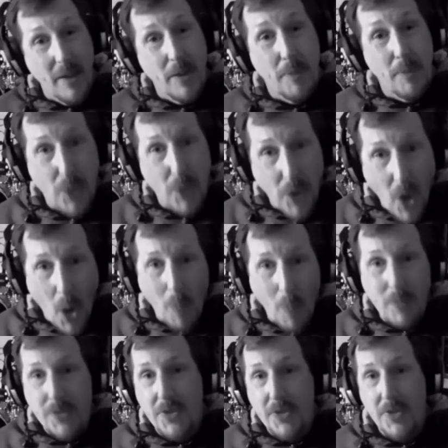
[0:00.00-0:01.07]

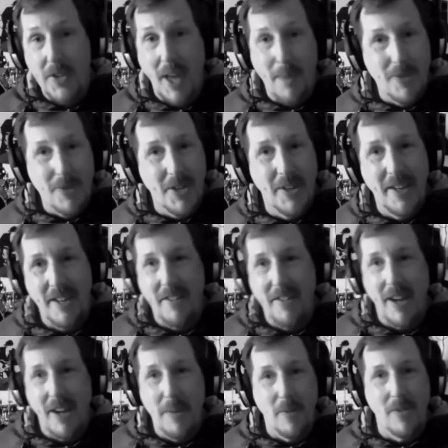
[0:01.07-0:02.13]
props, absolutely
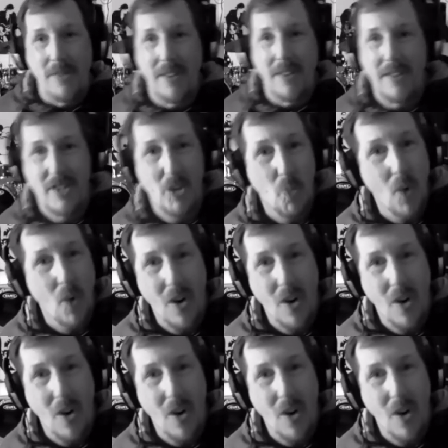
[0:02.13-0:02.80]
incredible to watch.